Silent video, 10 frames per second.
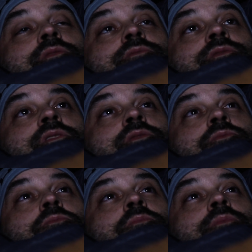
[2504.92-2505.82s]

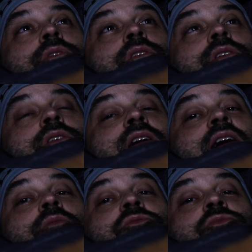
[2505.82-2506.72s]
So
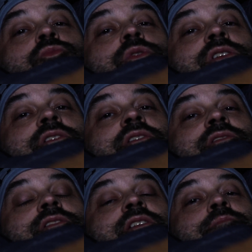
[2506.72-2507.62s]
I was really
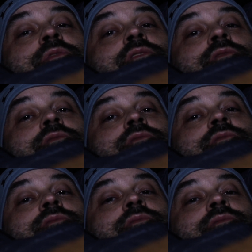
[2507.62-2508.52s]
sleepy
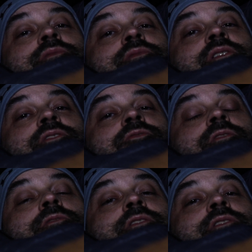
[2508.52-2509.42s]
and I
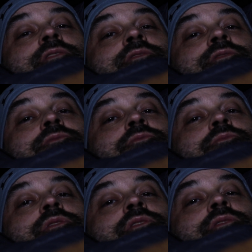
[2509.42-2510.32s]
crawled into
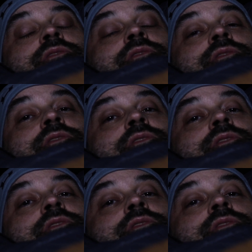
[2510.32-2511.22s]
the
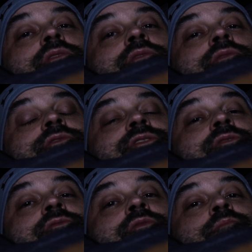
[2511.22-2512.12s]

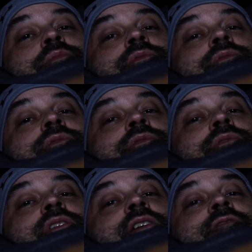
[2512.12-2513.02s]
tarp,
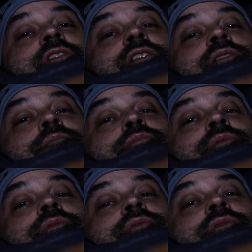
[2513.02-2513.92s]
covered up,
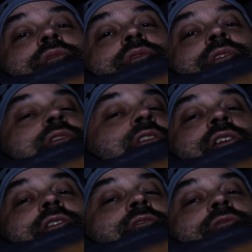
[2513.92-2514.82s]
and then
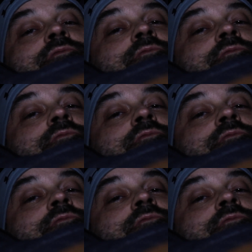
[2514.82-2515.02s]
I couldn't go